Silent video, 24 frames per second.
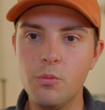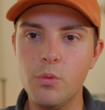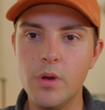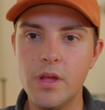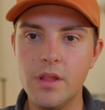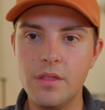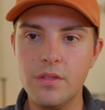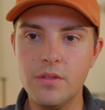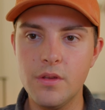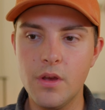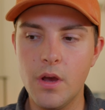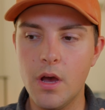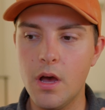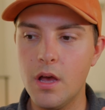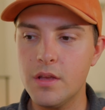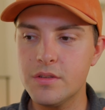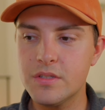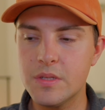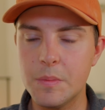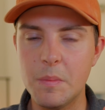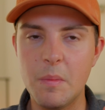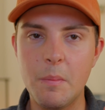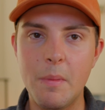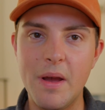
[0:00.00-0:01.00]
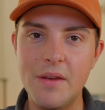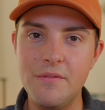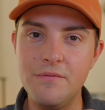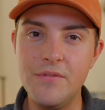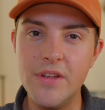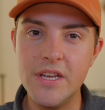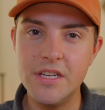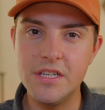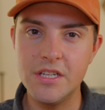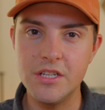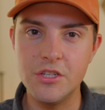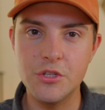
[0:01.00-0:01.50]
with some of my
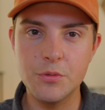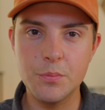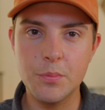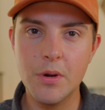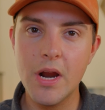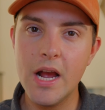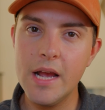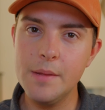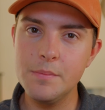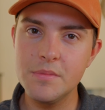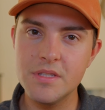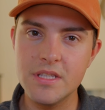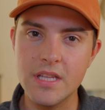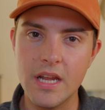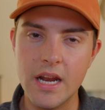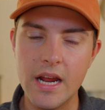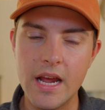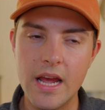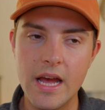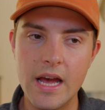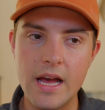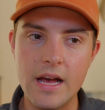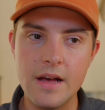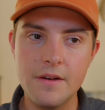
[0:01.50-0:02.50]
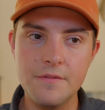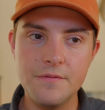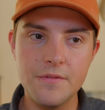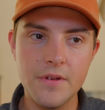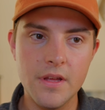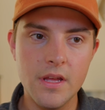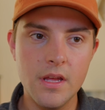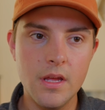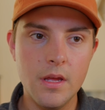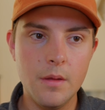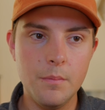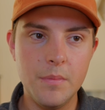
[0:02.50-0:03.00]
vintage primes that I have,
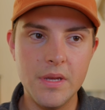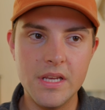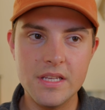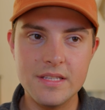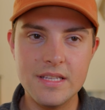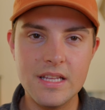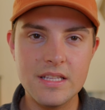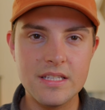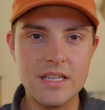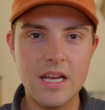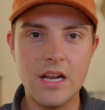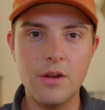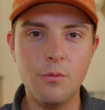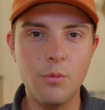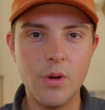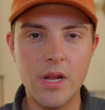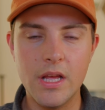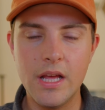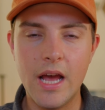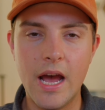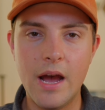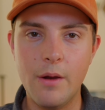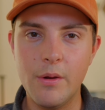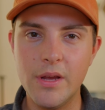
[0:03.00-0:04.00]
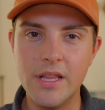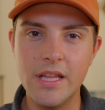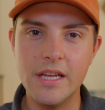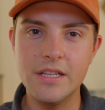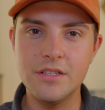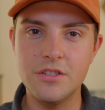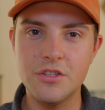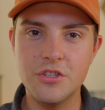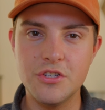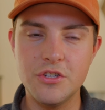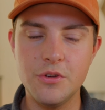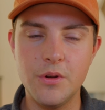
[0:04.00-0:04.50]
because that's kind of how I like
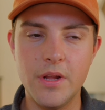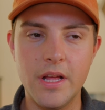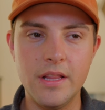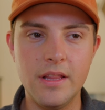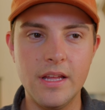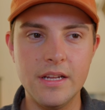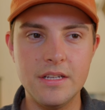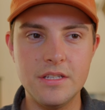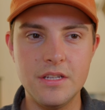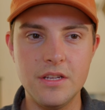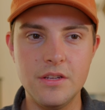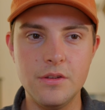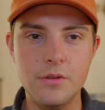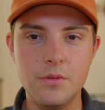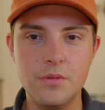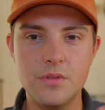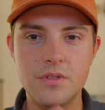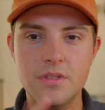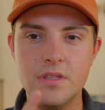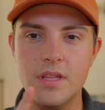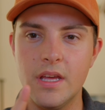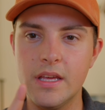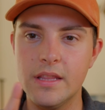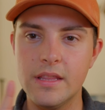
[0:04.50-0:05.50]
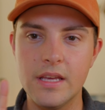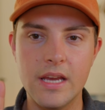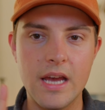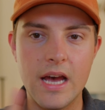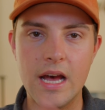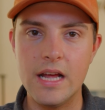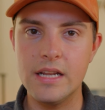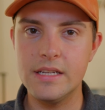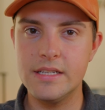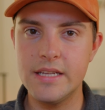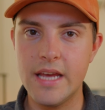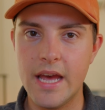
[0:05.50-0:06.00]
to shoot. I like to use the
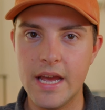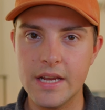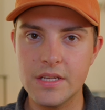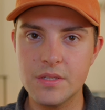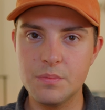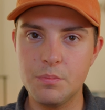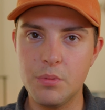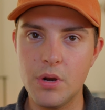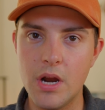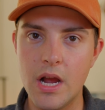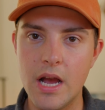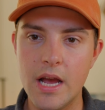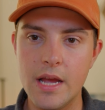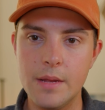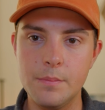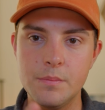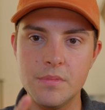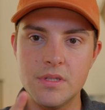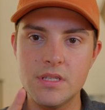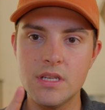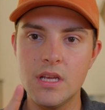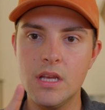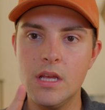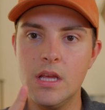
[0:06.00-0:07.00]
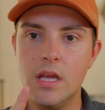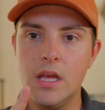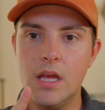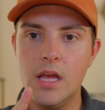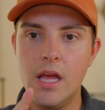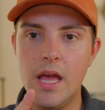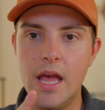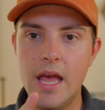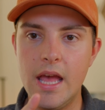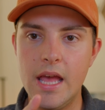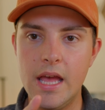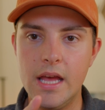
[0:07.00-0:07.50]
Contax primes,
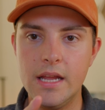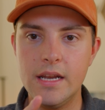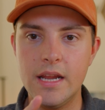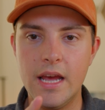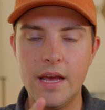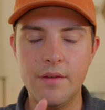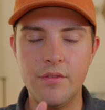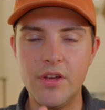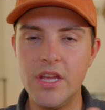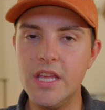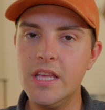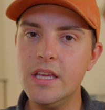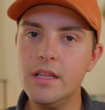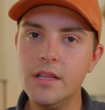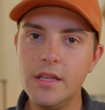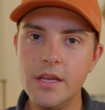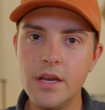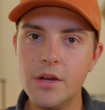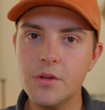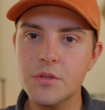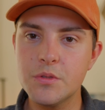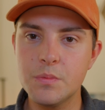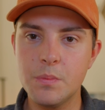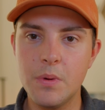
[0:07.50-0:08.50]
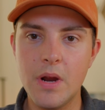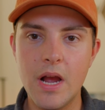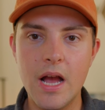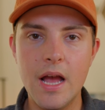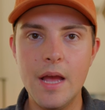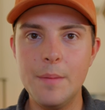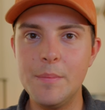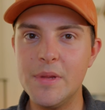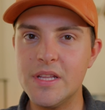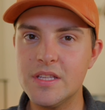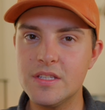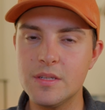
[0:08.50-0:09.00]
and I have a Helios
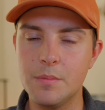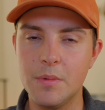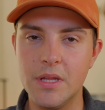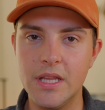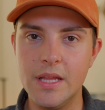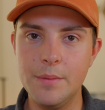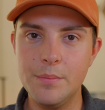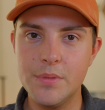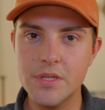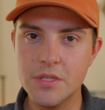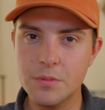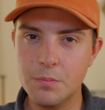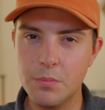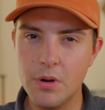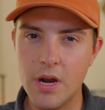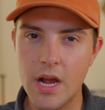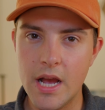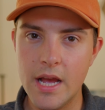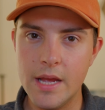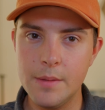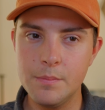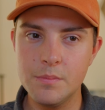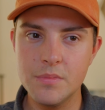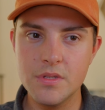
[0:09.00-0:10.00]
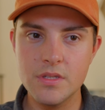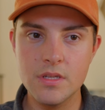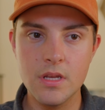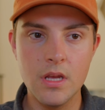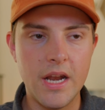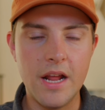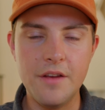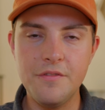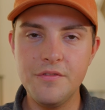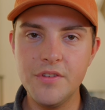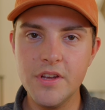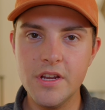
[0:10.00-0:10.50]
prime and some Olympus primes,
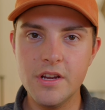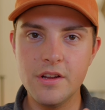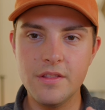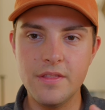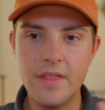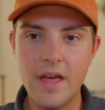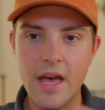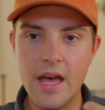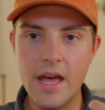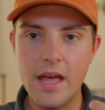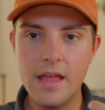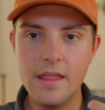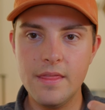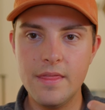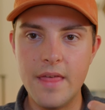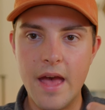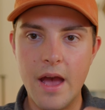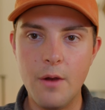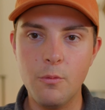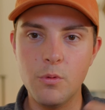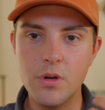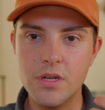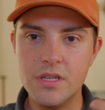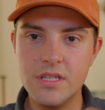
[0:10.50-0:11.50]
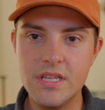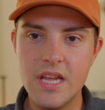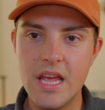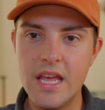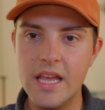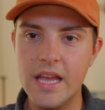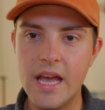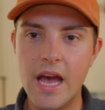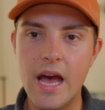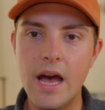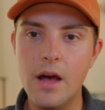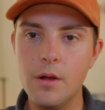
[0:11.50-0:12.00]
and I figured that would
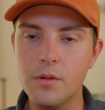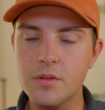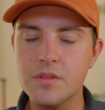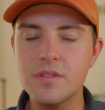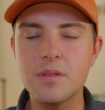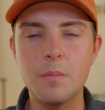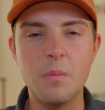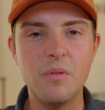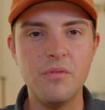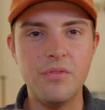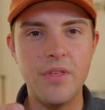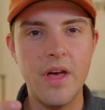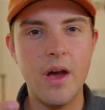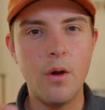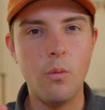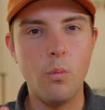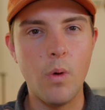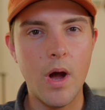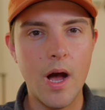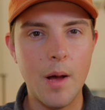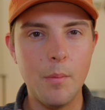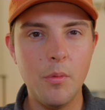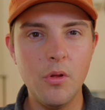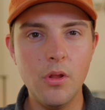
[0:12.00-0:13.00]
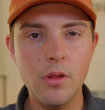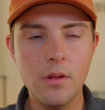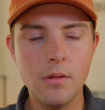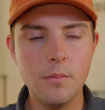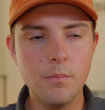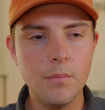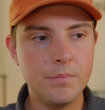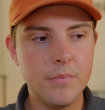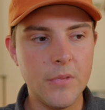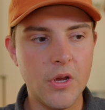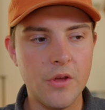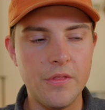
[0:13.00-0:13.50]
take out some of that wobble,
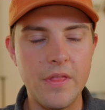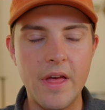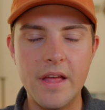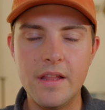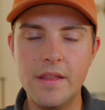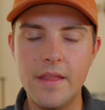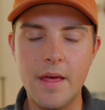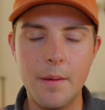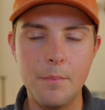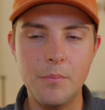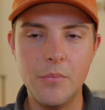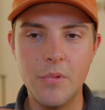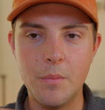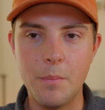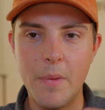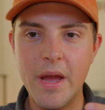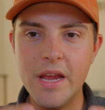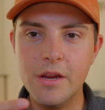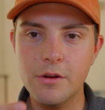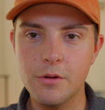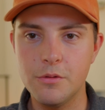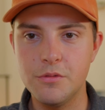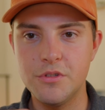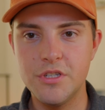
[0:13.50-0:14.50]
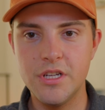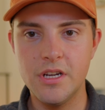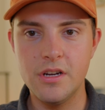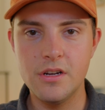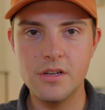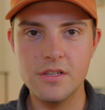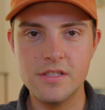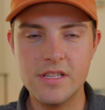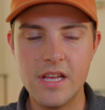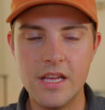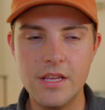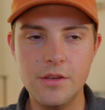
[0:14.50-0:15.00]
or the micro
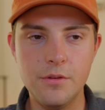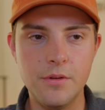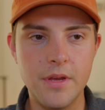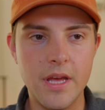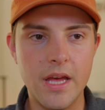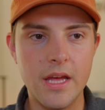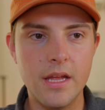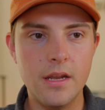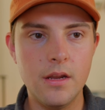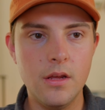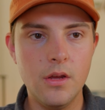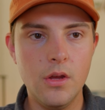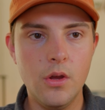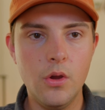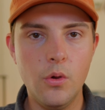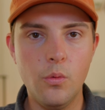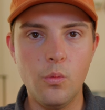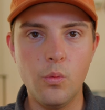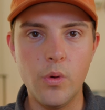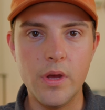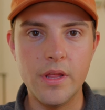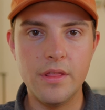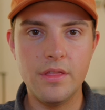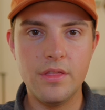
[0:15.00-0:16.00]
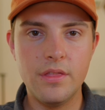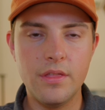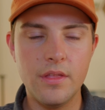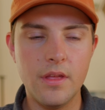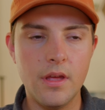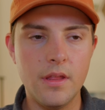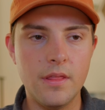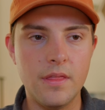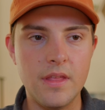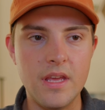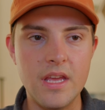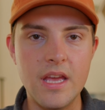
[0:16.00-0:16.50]
jitters that you get with
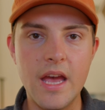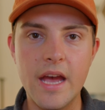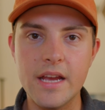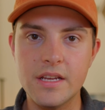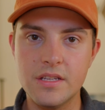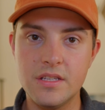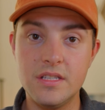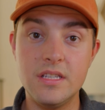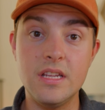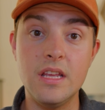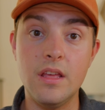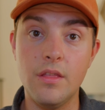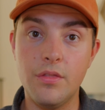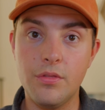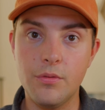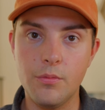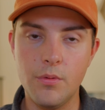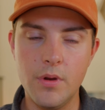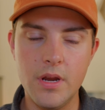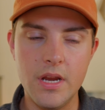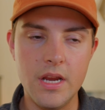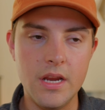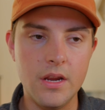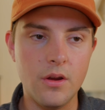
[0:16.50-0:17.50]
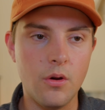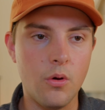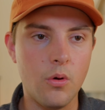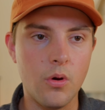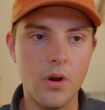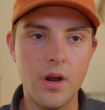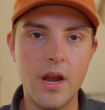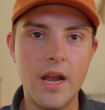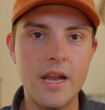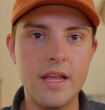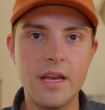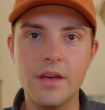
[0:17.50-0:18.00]
the XT3
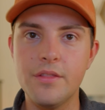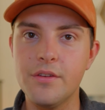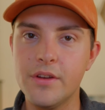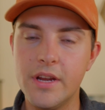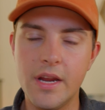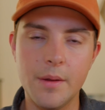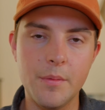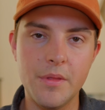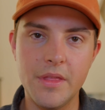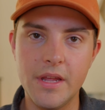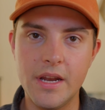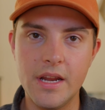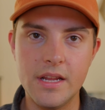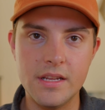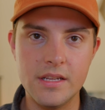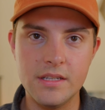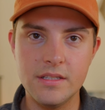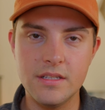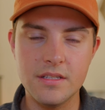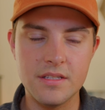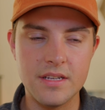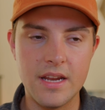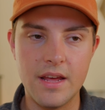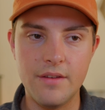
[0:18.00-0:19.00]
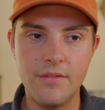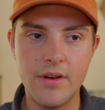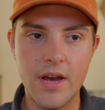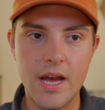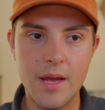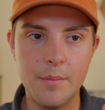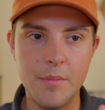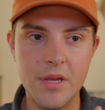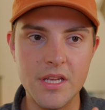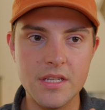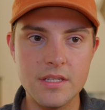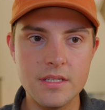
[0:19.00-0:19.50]
or any other camera that doesn't have
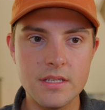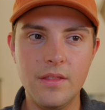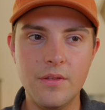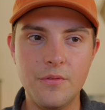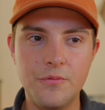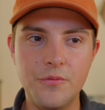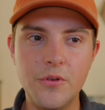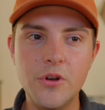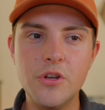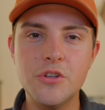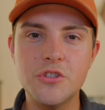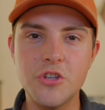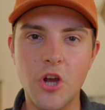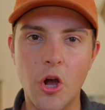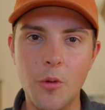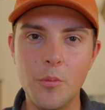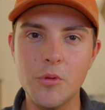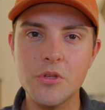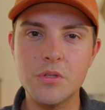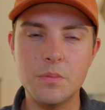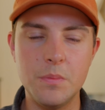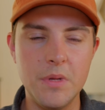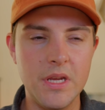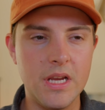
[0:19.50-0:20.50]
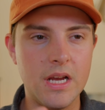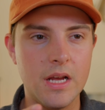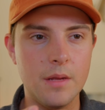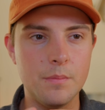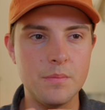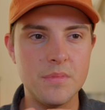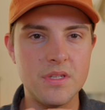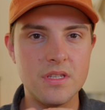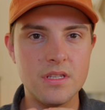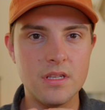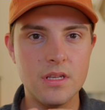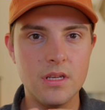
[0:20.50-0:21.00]
IBIS. The footage almost
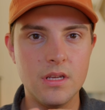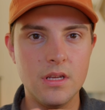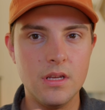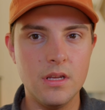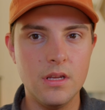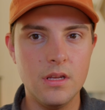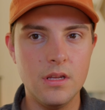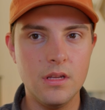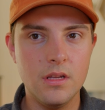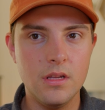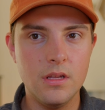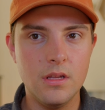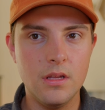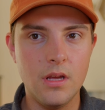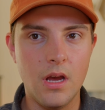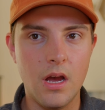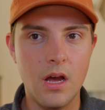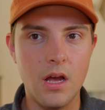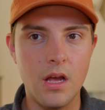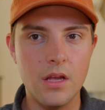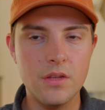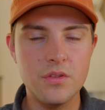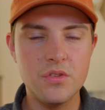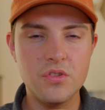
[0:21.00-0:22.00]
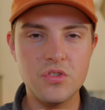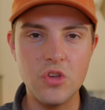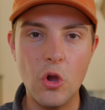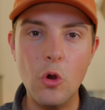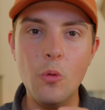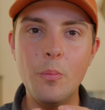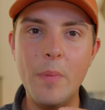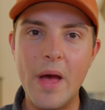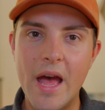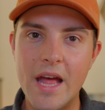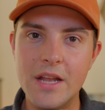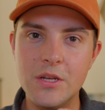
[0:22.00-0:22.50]
becomes so
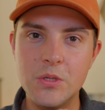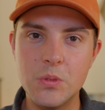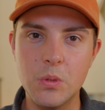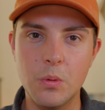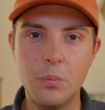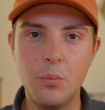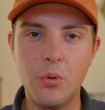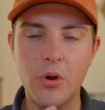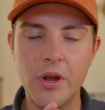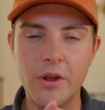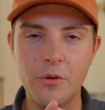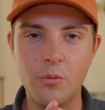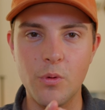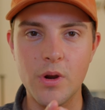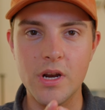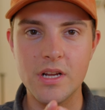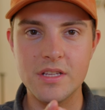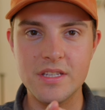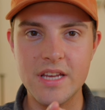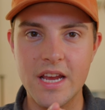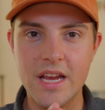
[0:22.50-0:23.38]
bad to a point where it's